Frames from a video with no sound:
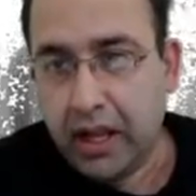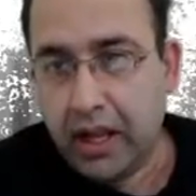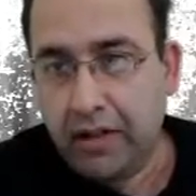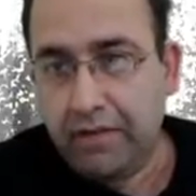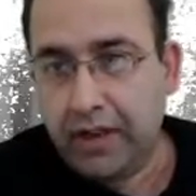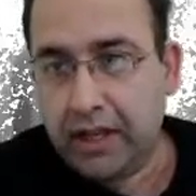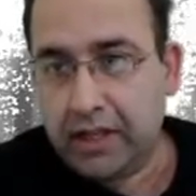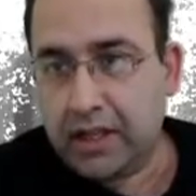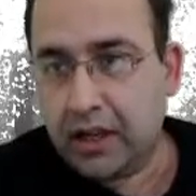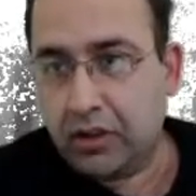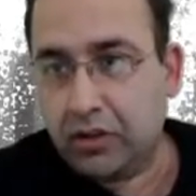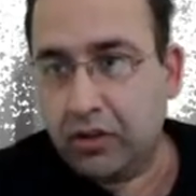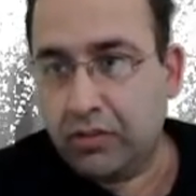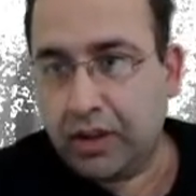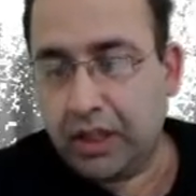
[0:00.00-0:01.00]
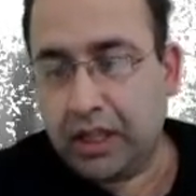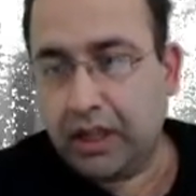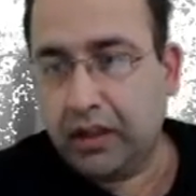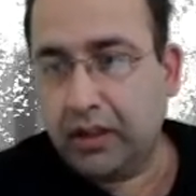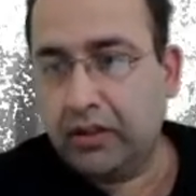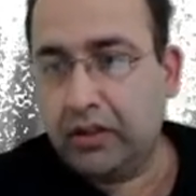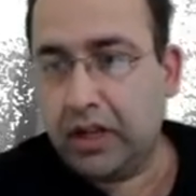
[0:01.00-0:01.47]
Ewing sarcoma,
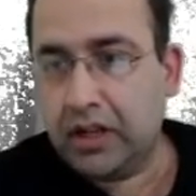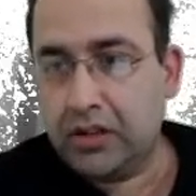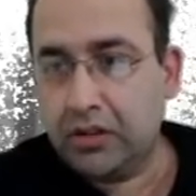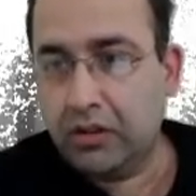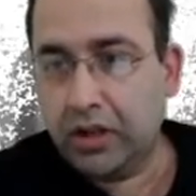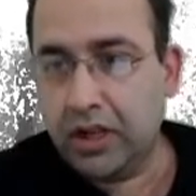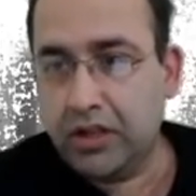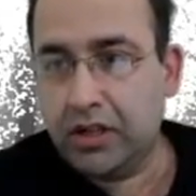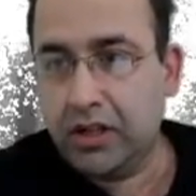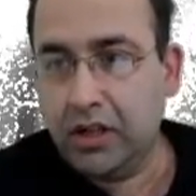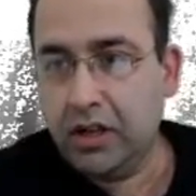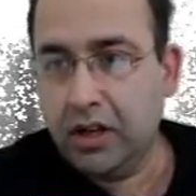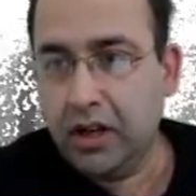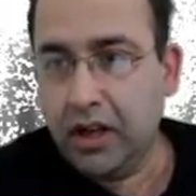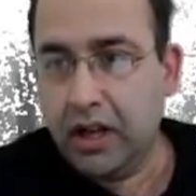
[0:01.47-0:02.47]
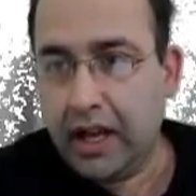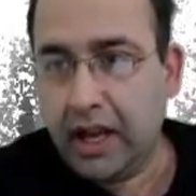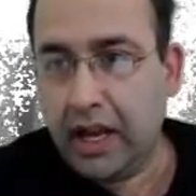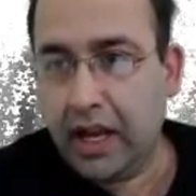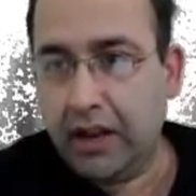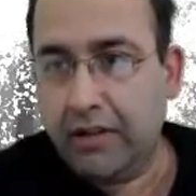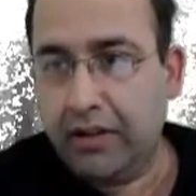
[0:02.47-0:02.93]
that is translocation
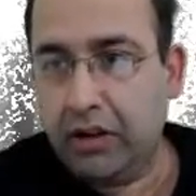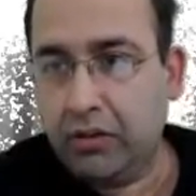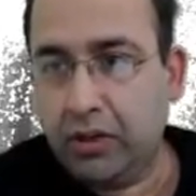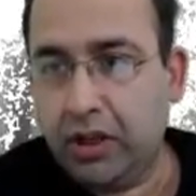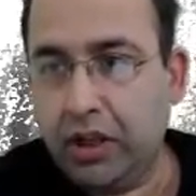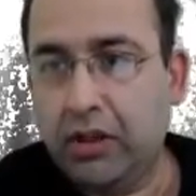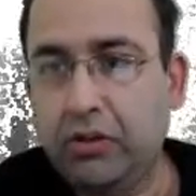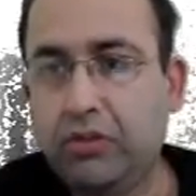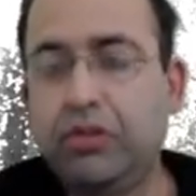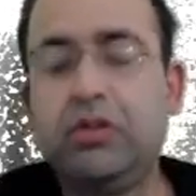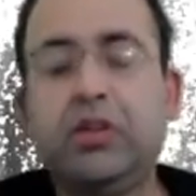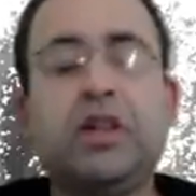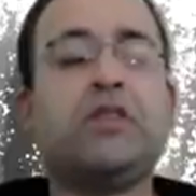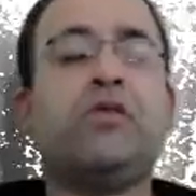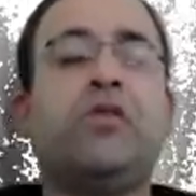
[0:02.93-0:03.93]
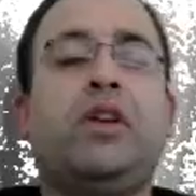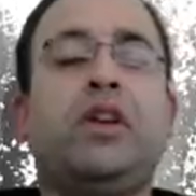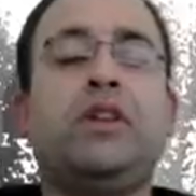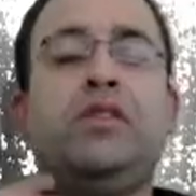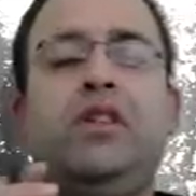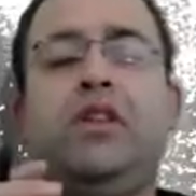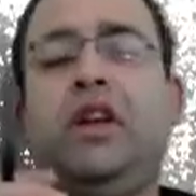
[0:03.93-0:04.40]
eleven twenty-two.
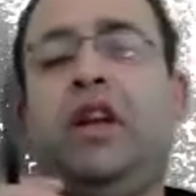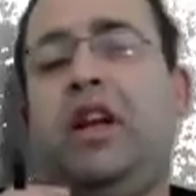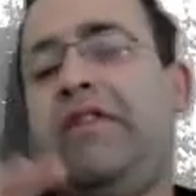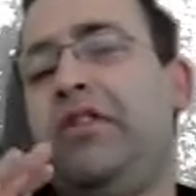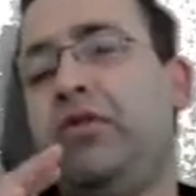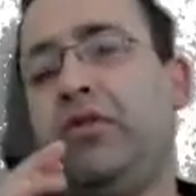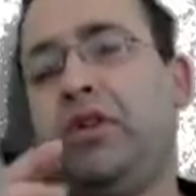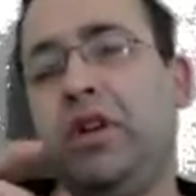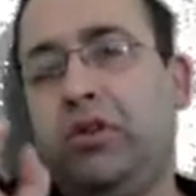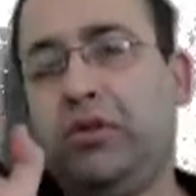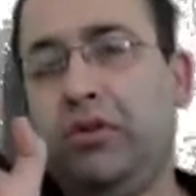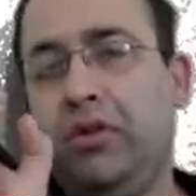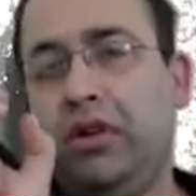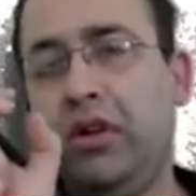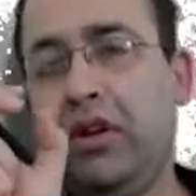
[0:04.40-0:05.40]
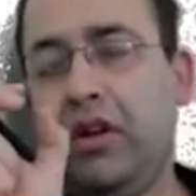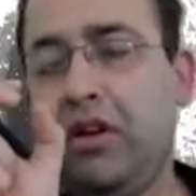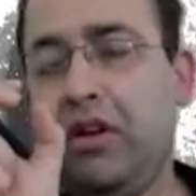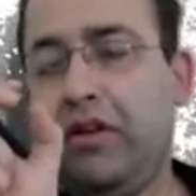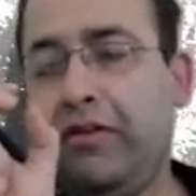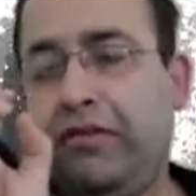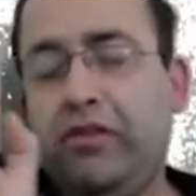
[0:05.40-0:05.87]
Translocation eleven twenty-two.
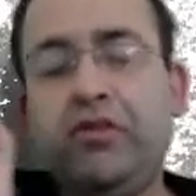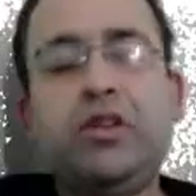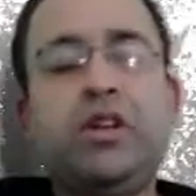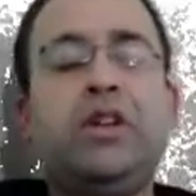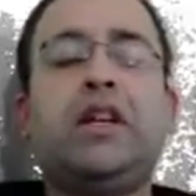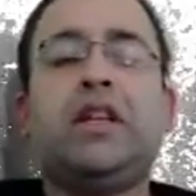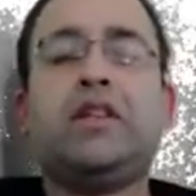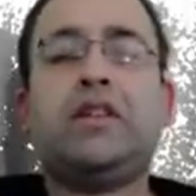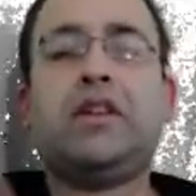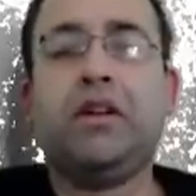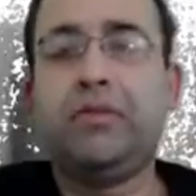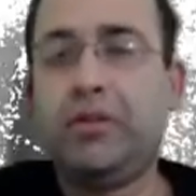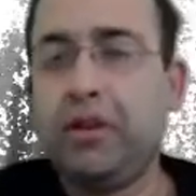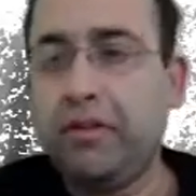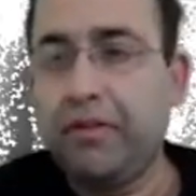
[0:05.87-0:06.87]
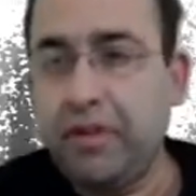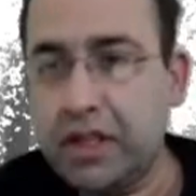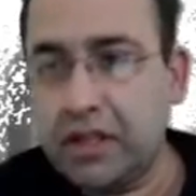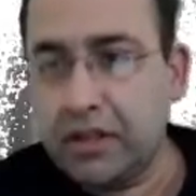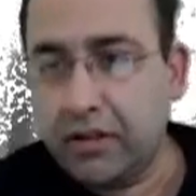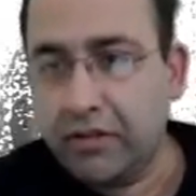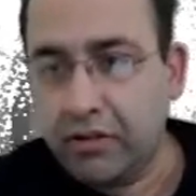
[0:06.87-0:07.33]
Fusion transcript, which
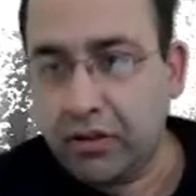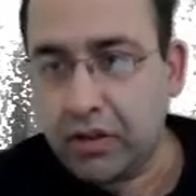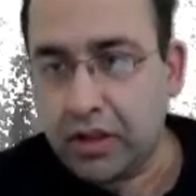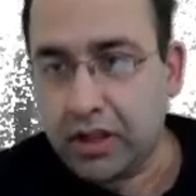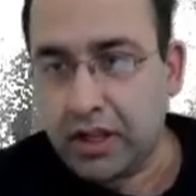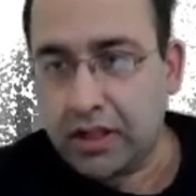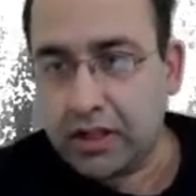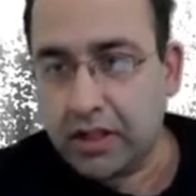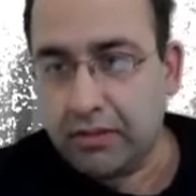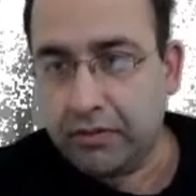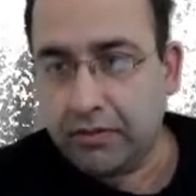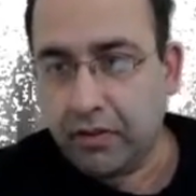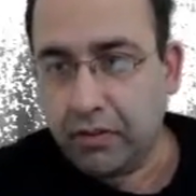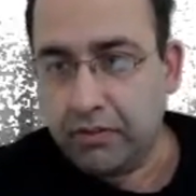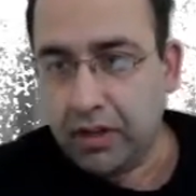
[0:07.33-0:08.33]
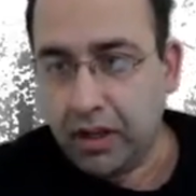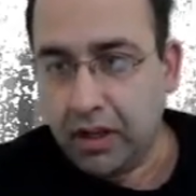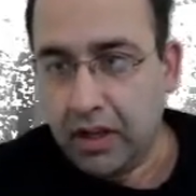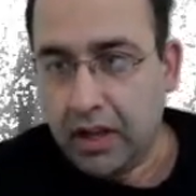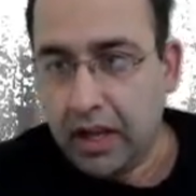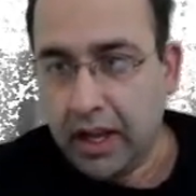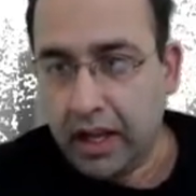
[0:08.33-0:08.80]
is the fusion transcript formed?
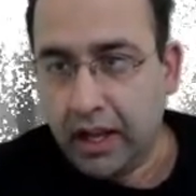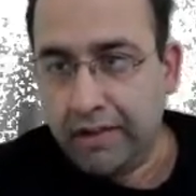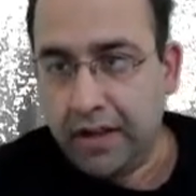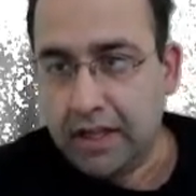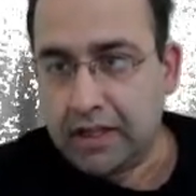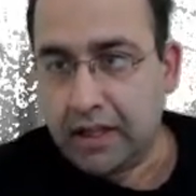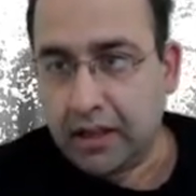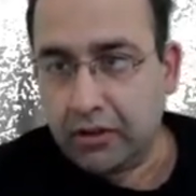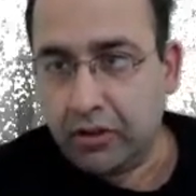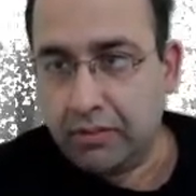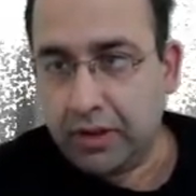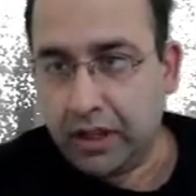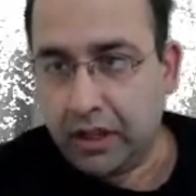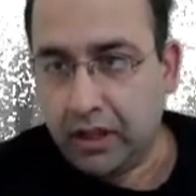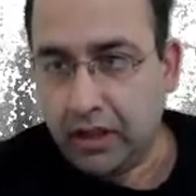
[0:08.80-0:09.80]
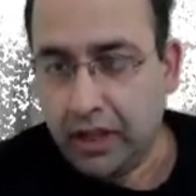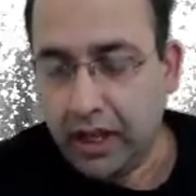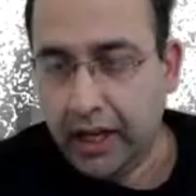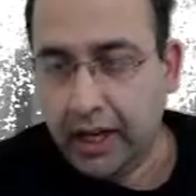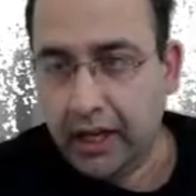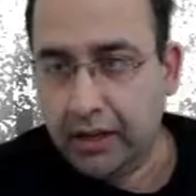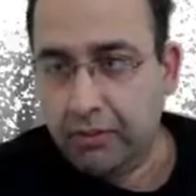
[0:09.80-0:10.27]
Ewing sarcoma, na?
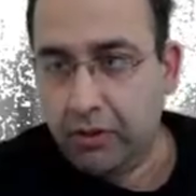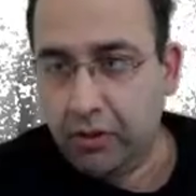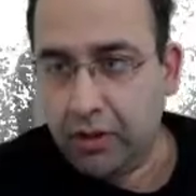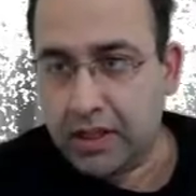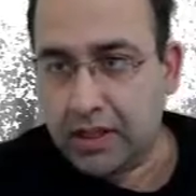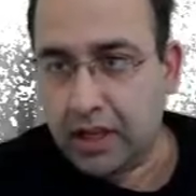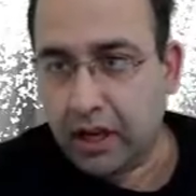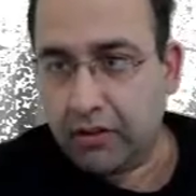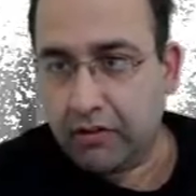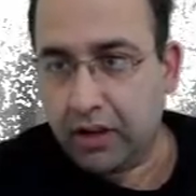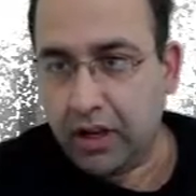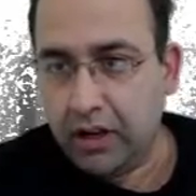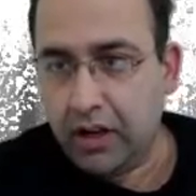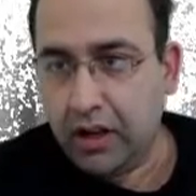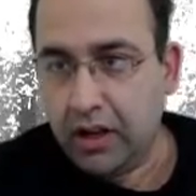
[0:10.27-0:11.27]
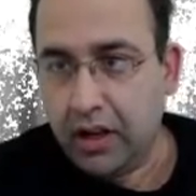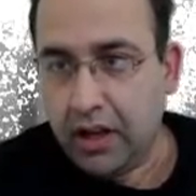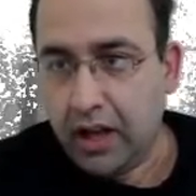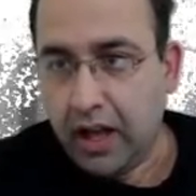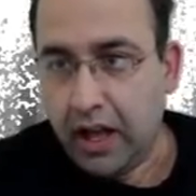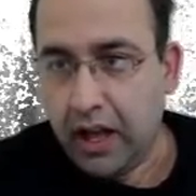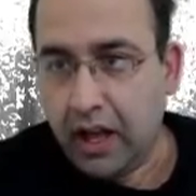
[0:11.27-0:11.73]
E W S R one,
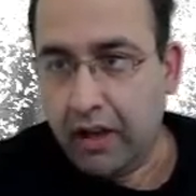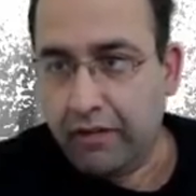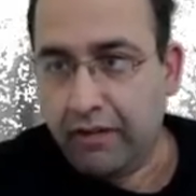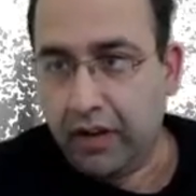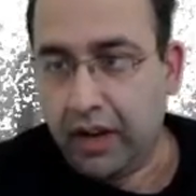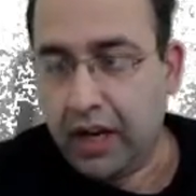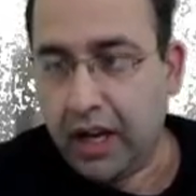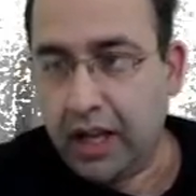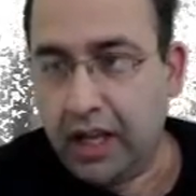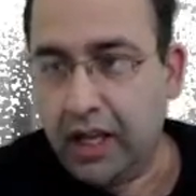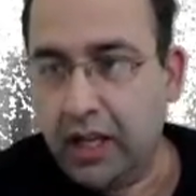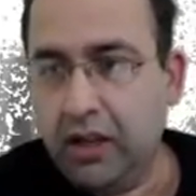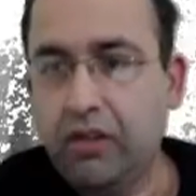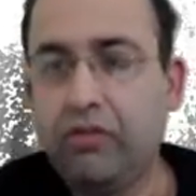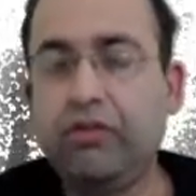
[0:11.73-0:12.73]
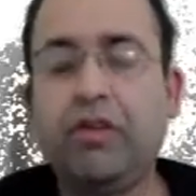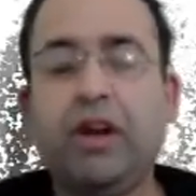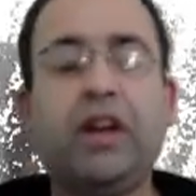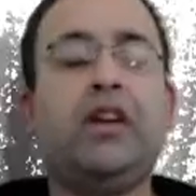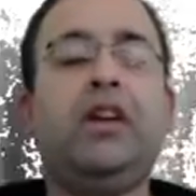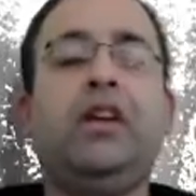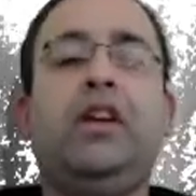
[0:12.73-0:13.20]
F L I
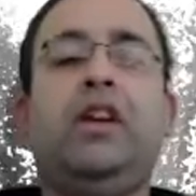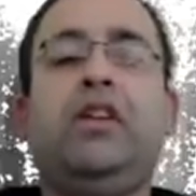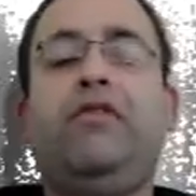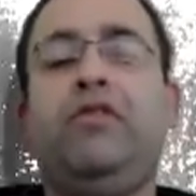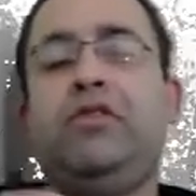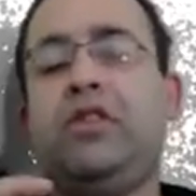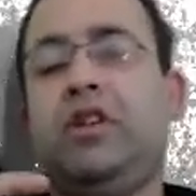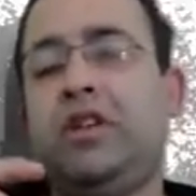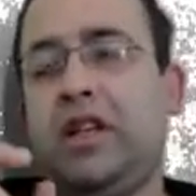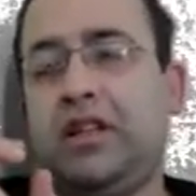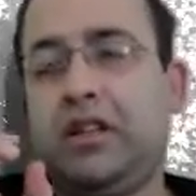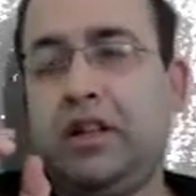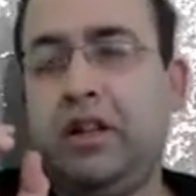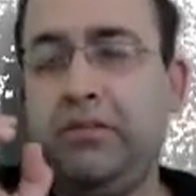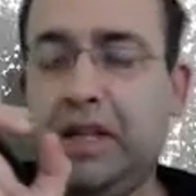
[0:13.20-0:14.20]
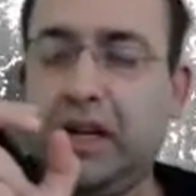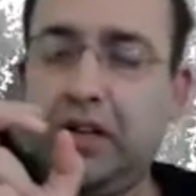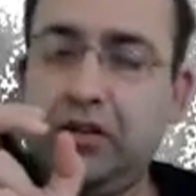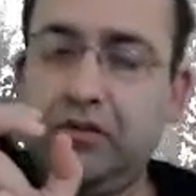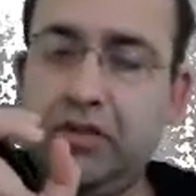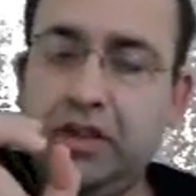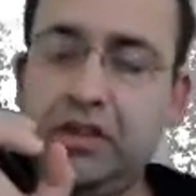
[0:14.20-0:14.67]
one. Fusion transcript, that
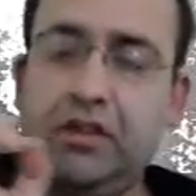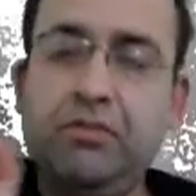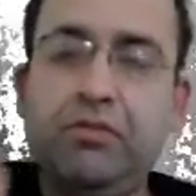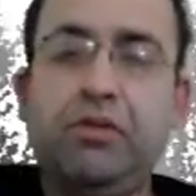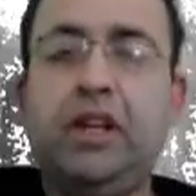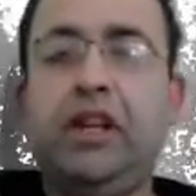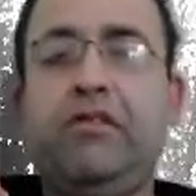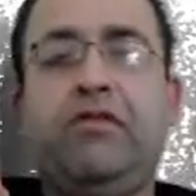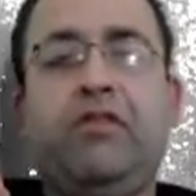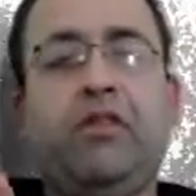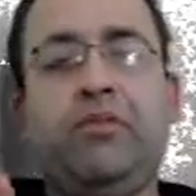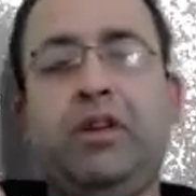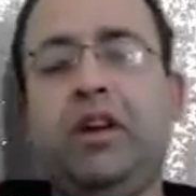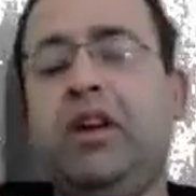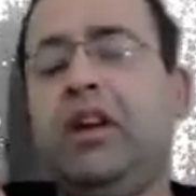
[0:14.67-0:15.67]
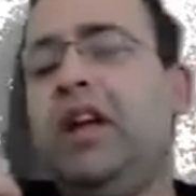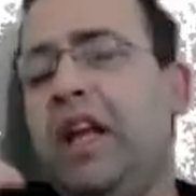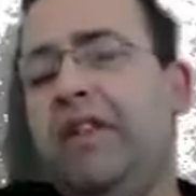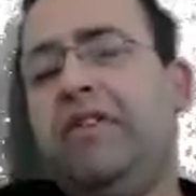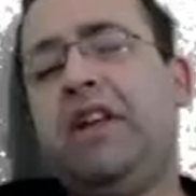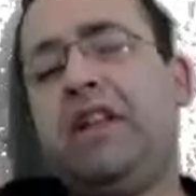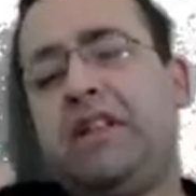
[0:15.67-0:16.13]
is which is the protein formed?
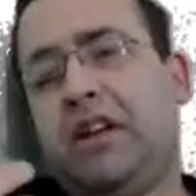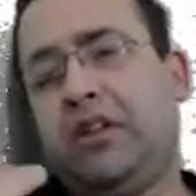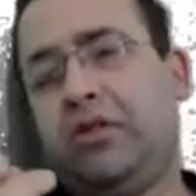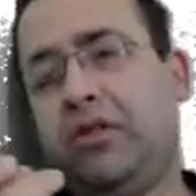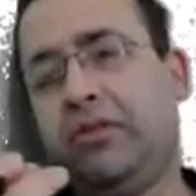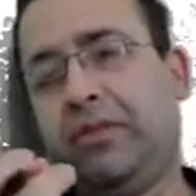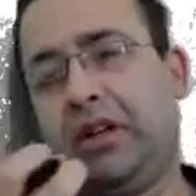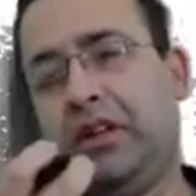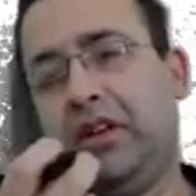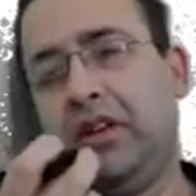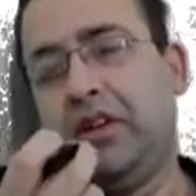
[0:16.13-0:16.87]
Ewing sarcoma.